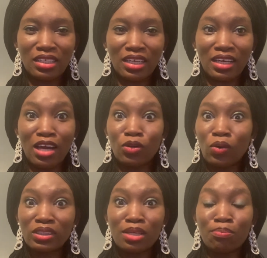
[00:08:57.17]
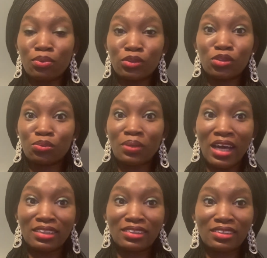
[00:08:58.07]
Like, I got a book to
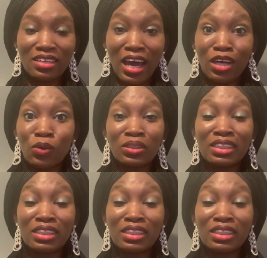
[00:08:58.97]
write. I got